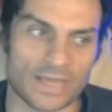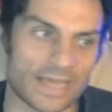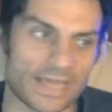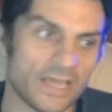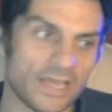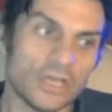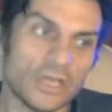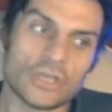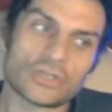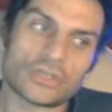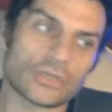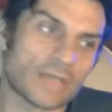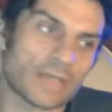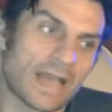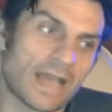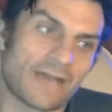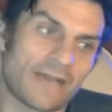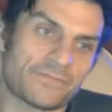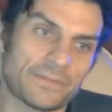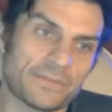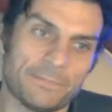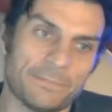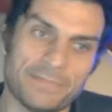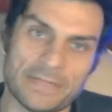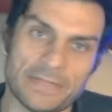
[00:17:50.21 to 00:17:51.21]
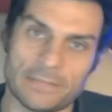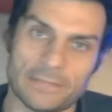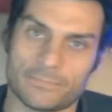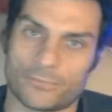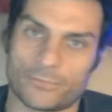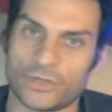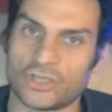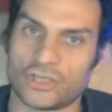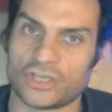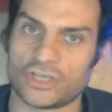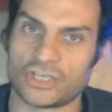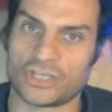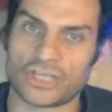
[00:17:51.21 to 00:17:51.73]
Okay, so you have to build
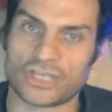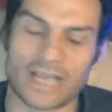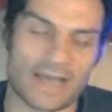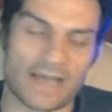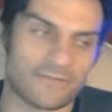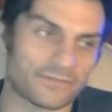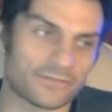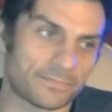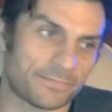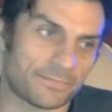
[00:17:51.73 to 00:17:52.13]
bridges, you have